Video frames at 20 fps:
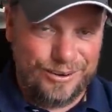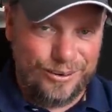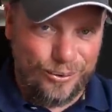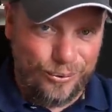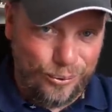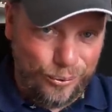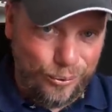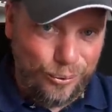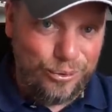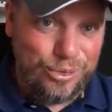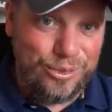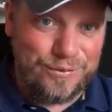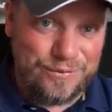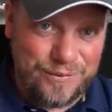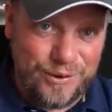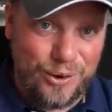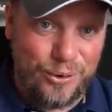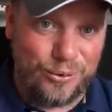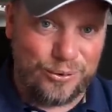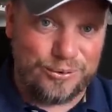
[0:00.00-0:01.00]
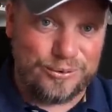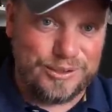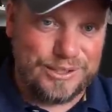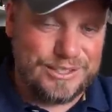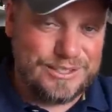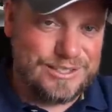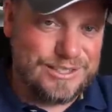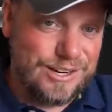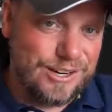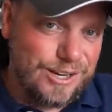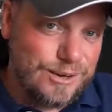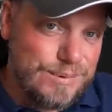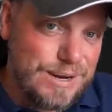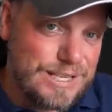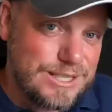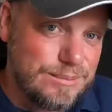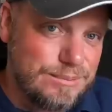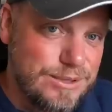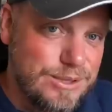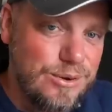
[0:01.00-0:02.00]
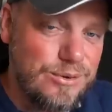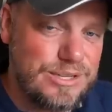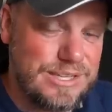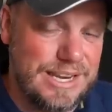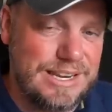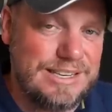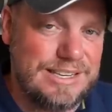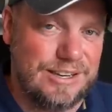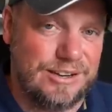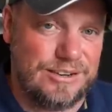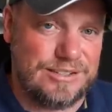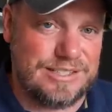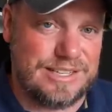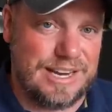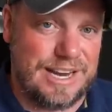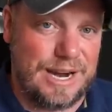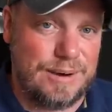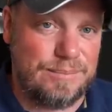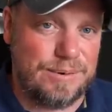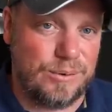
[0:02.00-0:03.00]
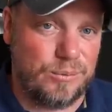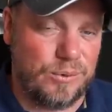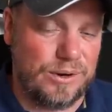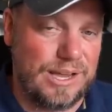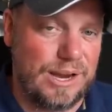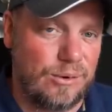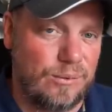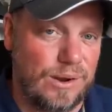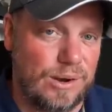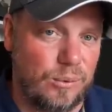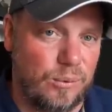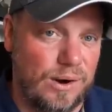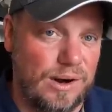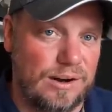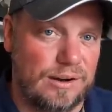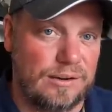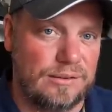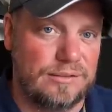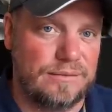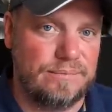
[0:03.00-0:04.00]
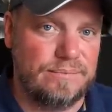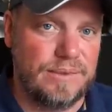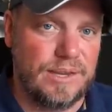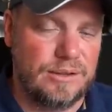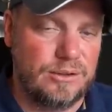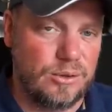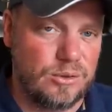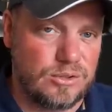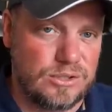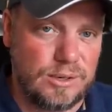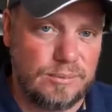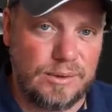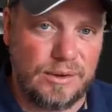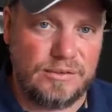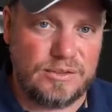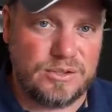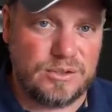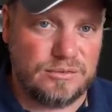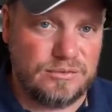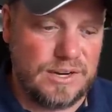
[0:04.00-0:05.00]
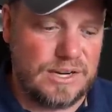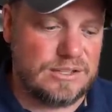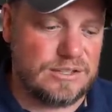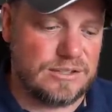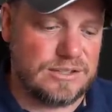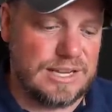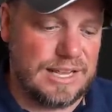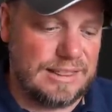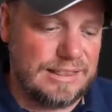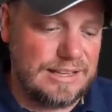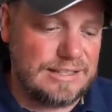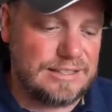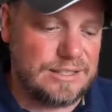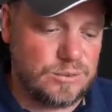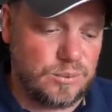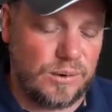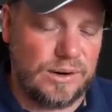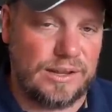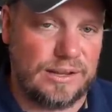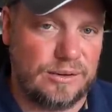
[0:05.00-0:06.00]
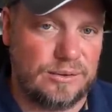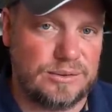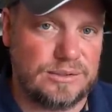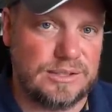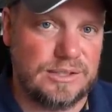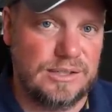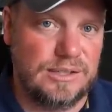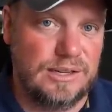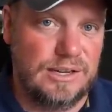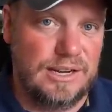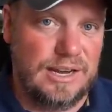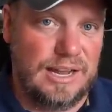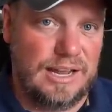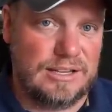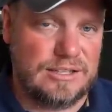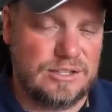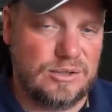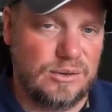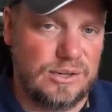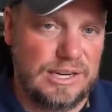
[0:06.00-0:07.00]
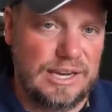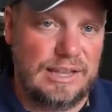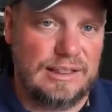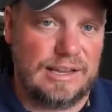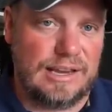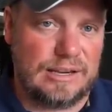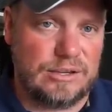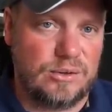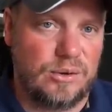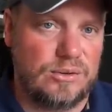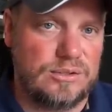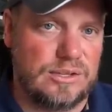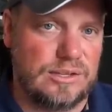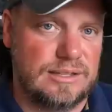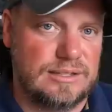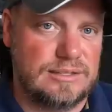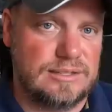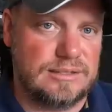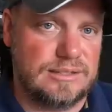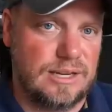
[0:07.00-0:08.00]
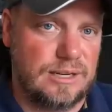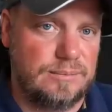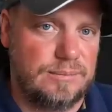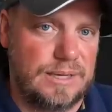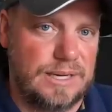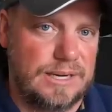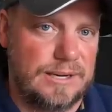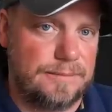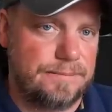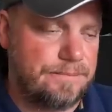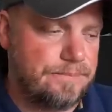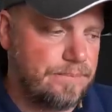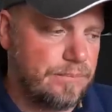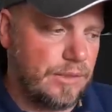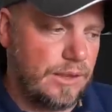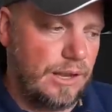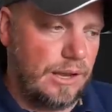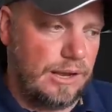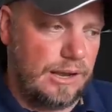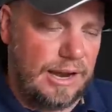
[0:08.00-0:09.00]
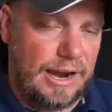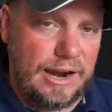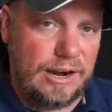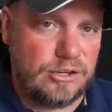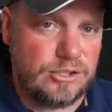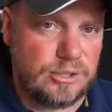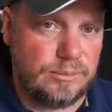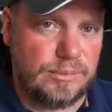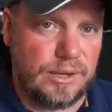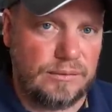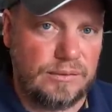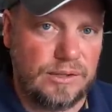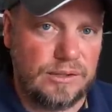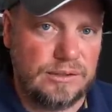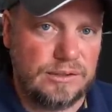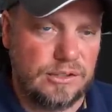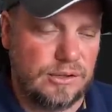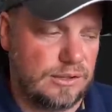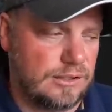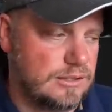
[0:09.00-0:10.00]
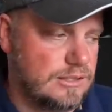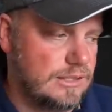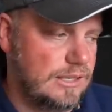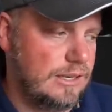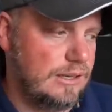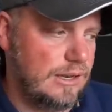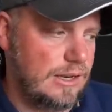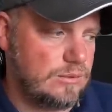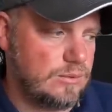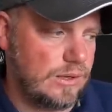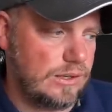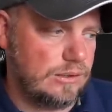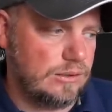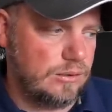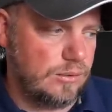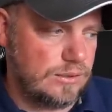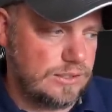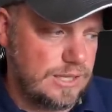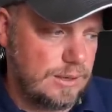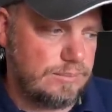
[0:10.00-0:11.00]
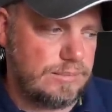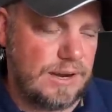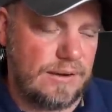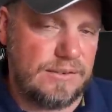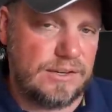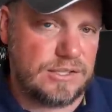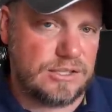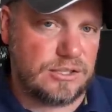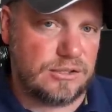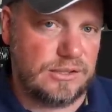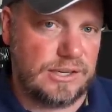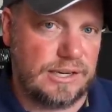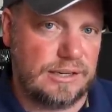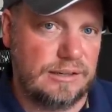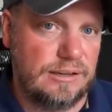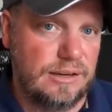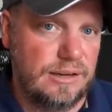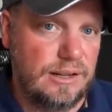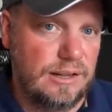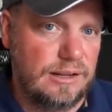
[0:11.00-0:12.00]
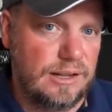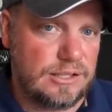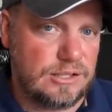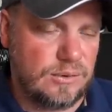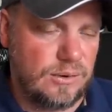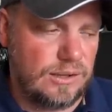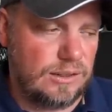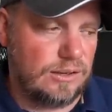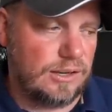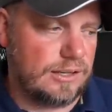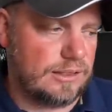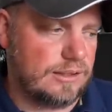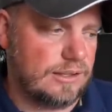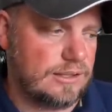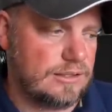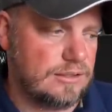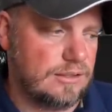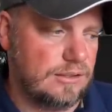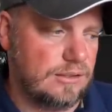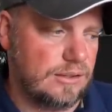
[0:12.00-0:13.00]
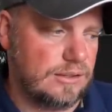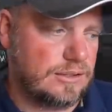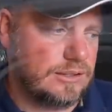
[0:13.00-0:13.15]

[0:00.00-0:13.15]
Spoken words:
Hold the phone, because there could be some new details in the hybrid we're not quite aware of, new trim levels, new features, and this is one of those. And so again, like I told you, this is going to be a higher trim level. You can see it as we do a deep dive in the screen. Let's go ahead and look at this. You can